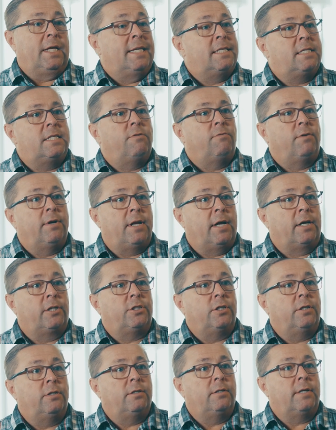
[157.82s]
is the
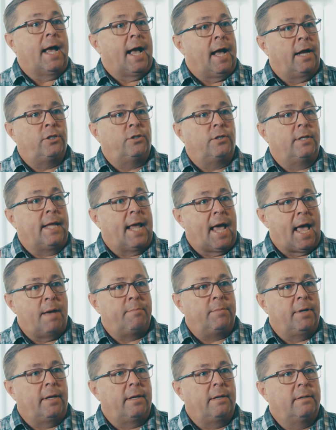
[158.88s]
reduction actually
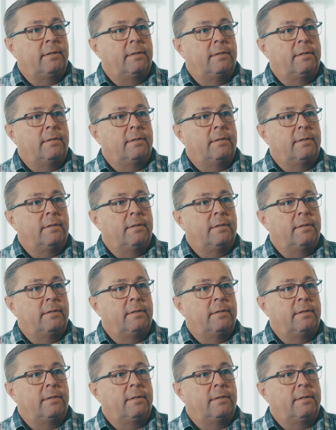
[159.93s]
happening?